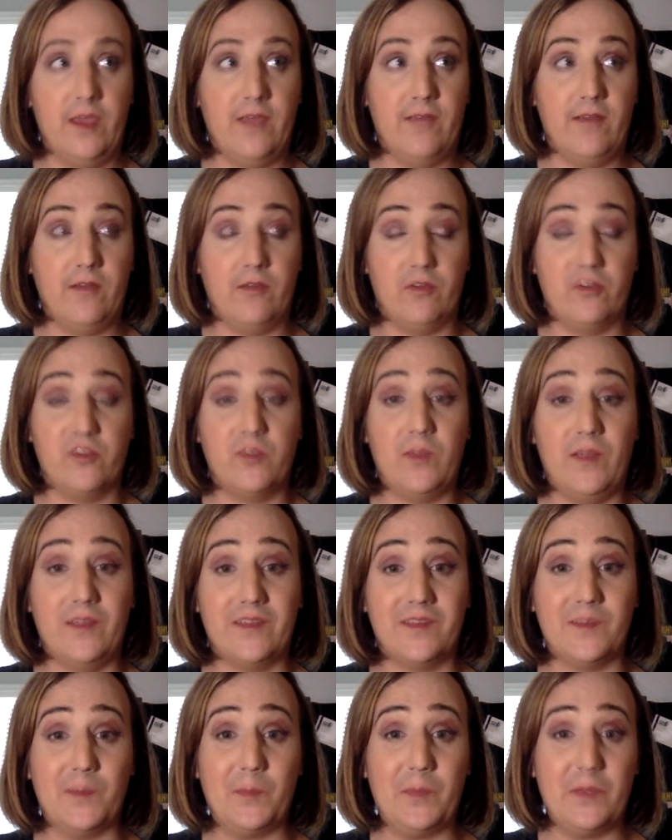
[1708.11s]

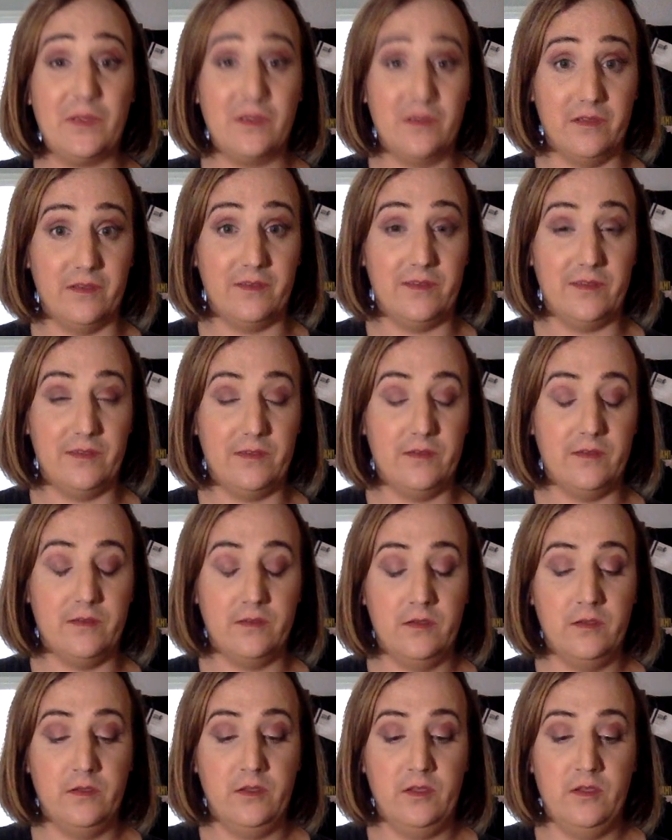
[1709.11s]
responsibility
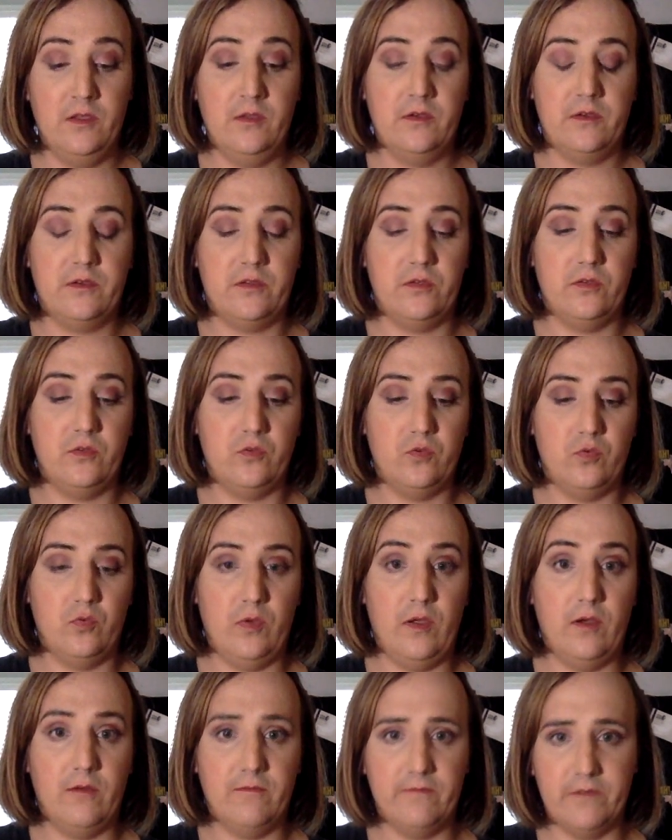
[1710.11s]
to
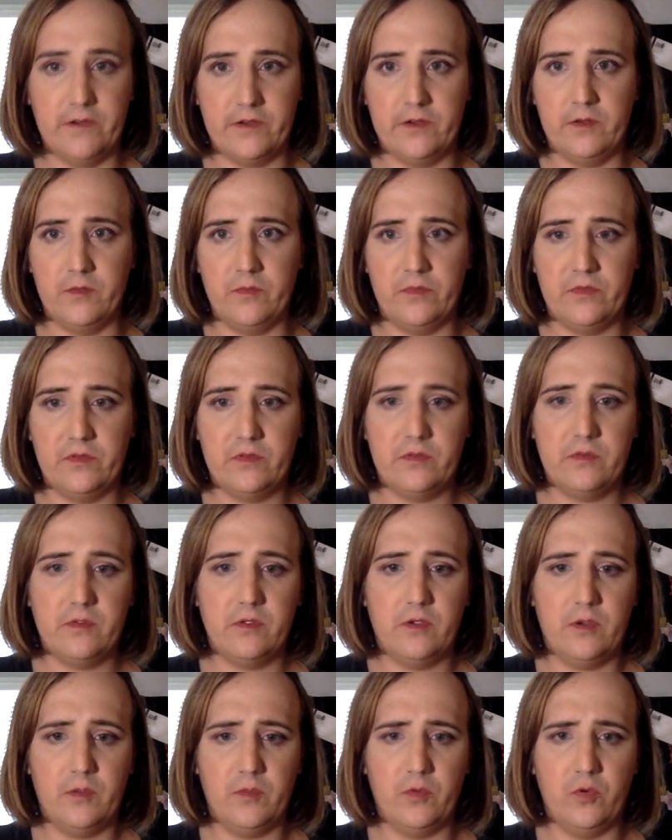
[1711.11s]
help victims
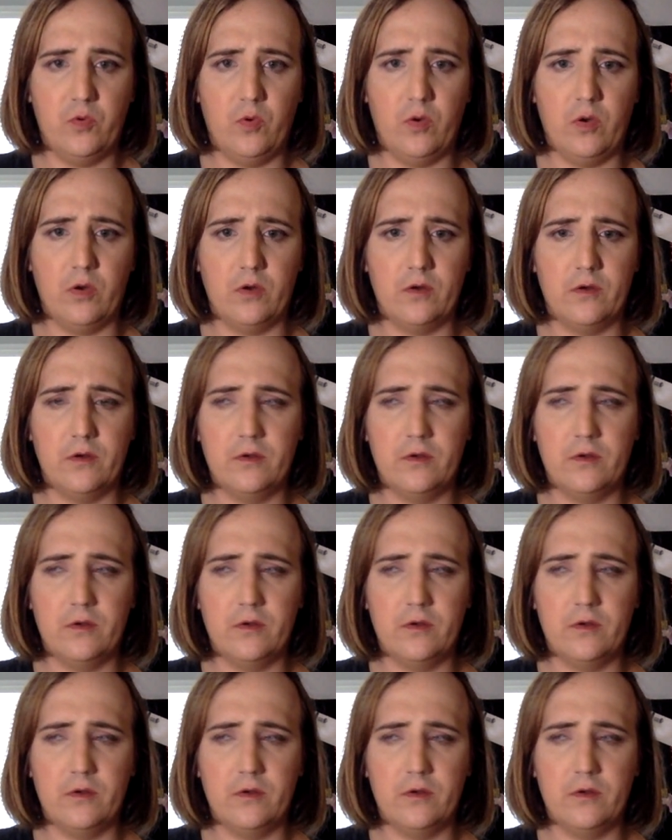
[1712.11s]
who are,